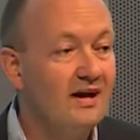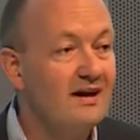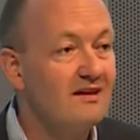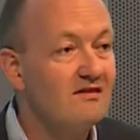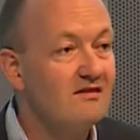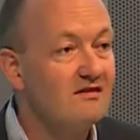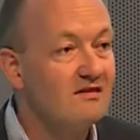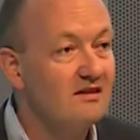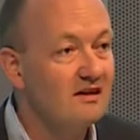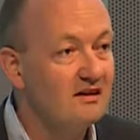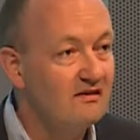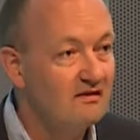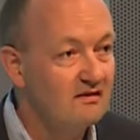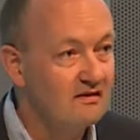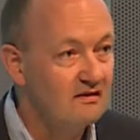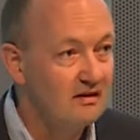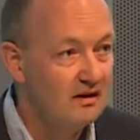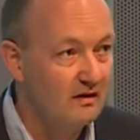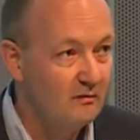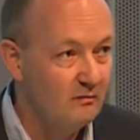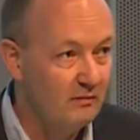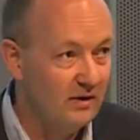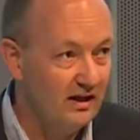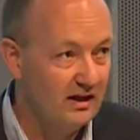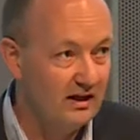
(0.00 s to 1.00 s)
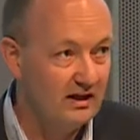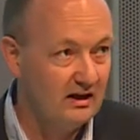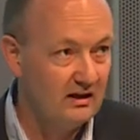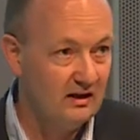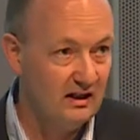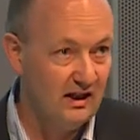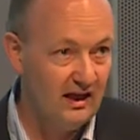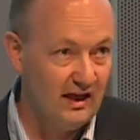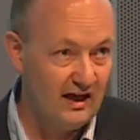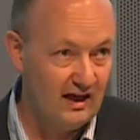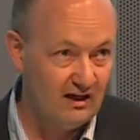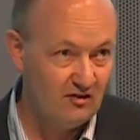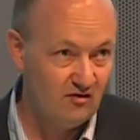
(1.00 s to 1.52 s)
assist medical
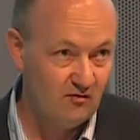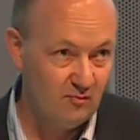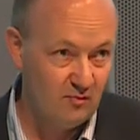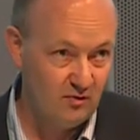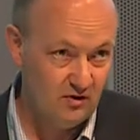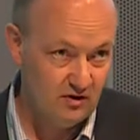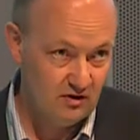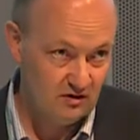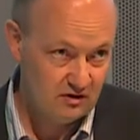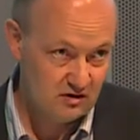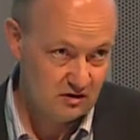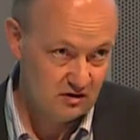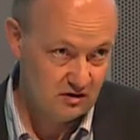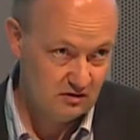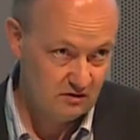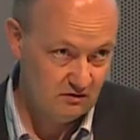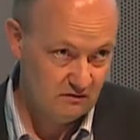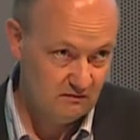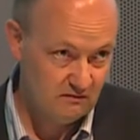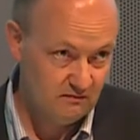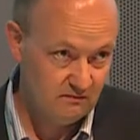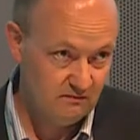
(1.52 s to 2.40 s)
experts.